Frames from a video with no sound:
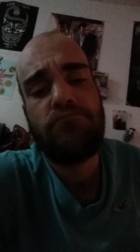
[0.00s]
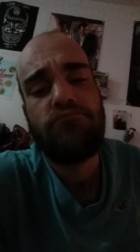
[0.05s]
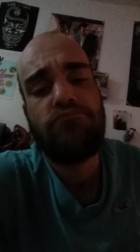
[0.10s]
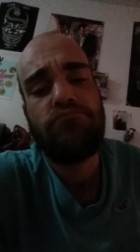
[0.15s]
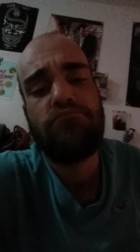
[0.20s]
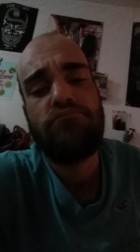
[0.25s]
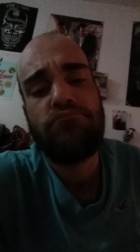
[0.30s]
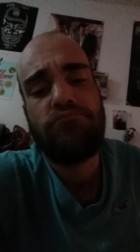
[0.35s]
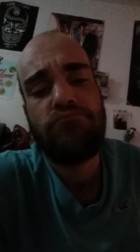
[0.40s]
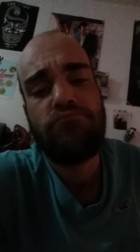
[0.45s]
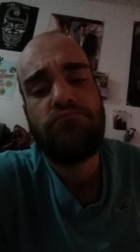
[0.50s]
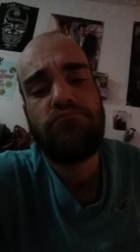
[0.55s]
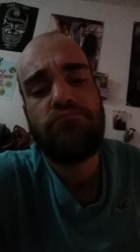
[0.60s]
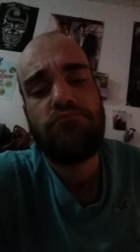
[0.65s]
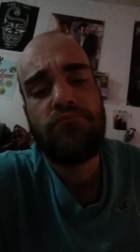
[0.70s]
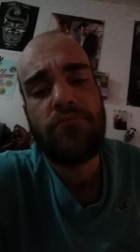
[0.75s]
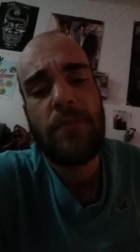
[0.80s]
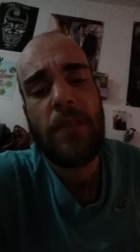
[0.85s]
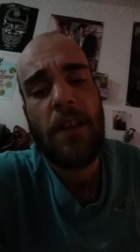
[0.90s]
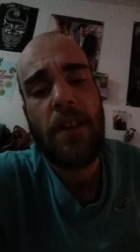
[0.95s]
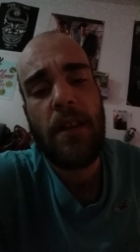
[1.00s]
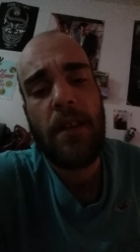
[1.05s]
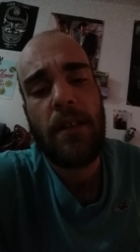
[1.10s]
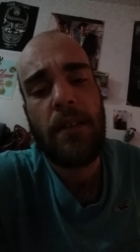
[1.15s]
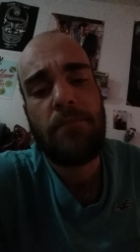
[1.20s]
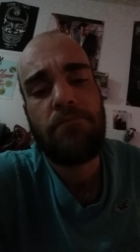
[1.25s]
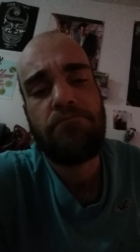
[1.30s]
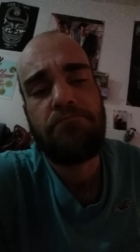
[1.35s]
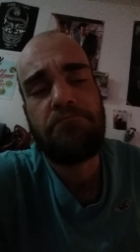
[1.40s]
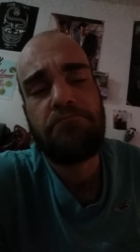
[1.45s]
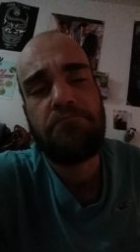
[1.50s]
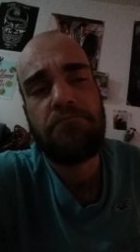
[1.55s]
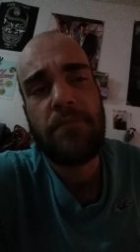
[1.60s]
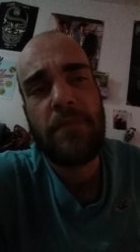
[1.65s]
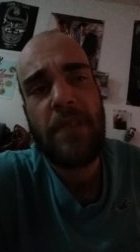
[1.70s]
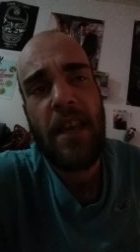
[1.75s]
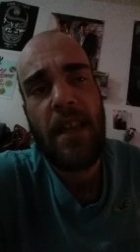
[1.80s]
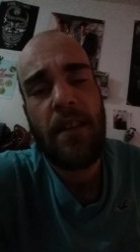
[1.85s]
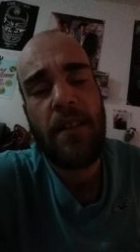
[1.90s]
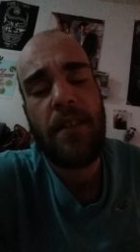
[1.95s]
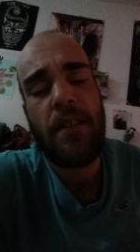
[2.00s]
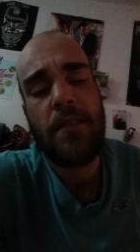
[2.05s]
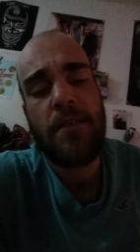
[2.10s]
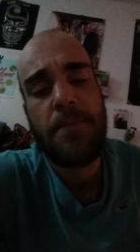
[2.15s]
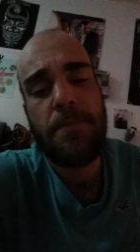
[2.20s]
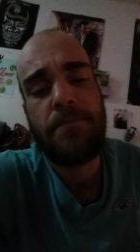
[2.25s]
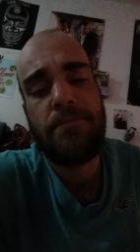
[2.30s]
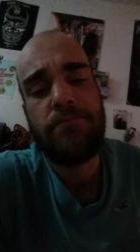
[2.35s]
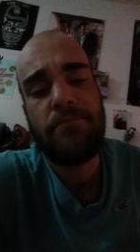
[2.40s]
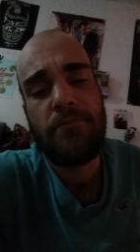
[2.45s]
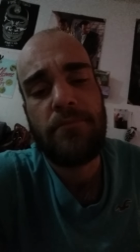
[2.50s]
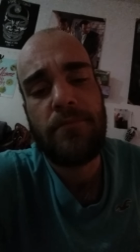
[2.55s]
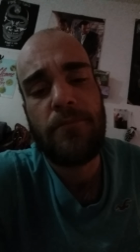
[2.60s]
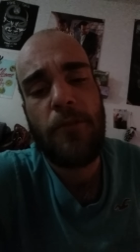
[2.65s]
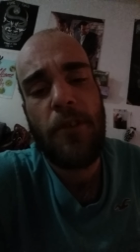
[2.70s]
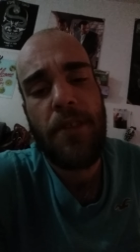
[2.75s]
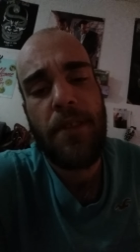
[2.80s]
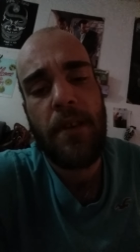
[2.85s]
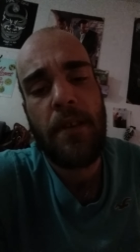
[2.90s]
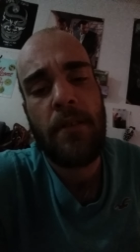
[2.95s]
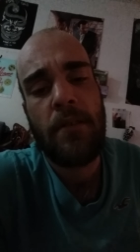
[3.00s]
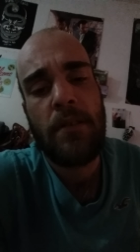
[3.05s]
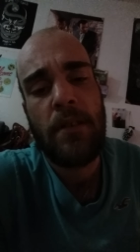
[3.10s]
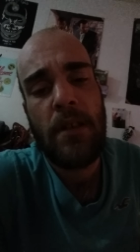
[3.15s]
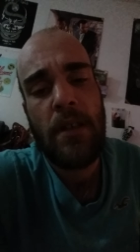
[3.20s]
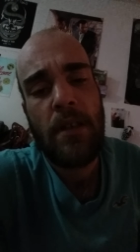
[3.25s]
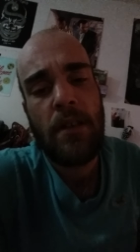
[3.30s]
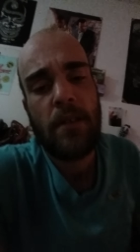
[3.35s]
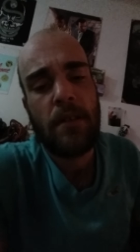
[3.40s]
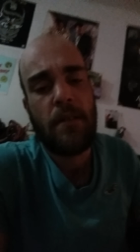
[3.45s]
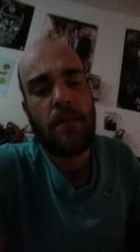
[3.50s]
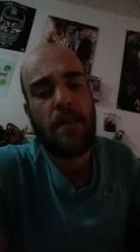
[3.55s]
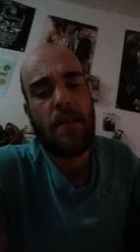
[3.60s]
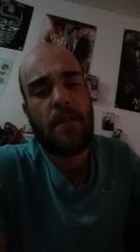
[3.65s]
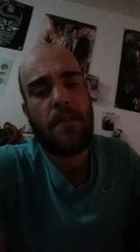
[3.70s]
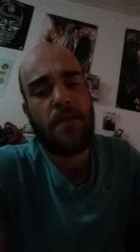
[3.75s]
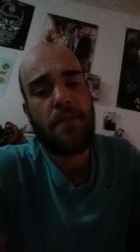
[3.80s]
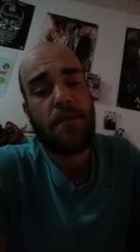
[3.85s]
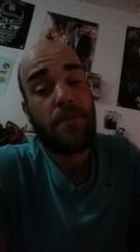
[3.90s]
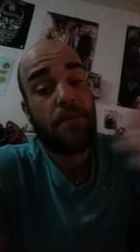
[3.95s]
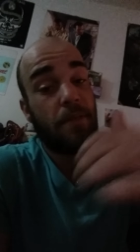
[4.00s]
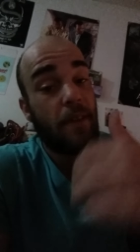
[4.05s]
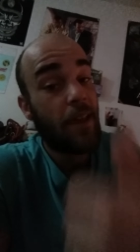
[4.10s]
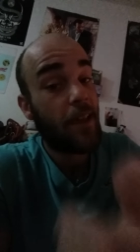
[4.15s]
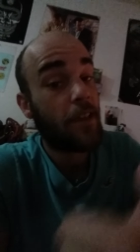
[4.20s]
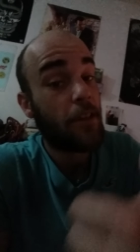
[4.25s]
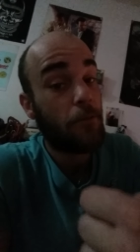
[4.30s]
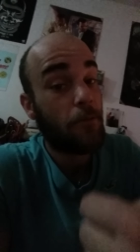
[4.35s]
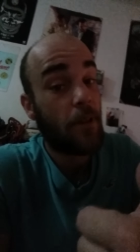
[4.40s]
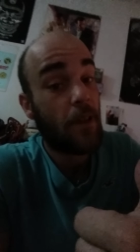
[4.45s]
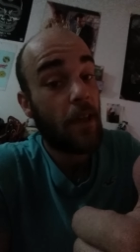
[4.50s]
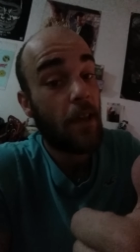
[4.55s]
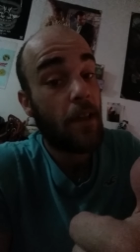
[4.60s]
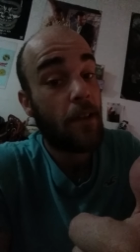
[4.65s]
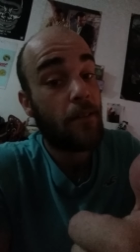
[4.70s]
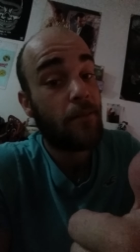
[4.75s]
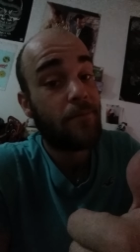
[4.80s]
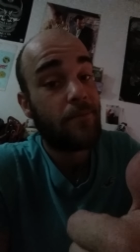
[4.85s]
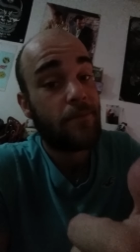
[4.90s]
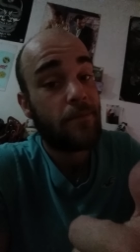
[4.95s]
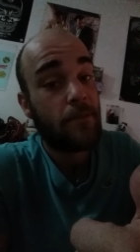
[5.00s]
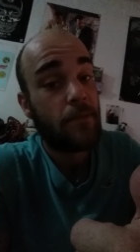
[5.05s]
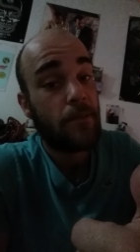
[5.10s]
I'm gonna end this with a uh, thank you again.